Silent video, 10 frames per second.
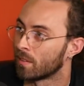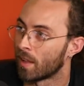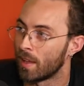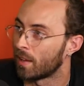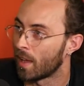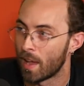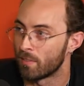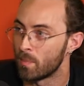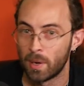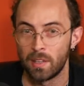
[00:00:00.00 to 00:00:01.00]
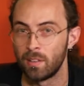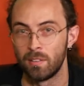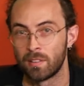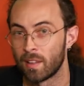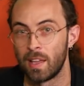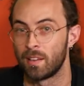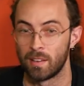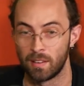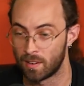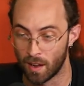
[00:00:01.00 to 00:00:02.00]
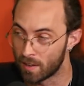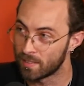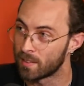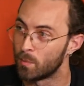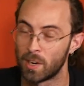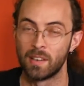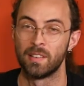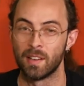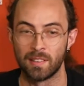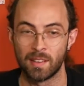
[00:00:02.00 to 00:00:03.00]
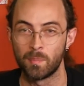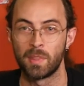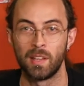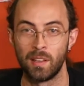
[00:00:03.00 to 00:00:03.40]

Like mm, everybody who's like gone somewhere and done something,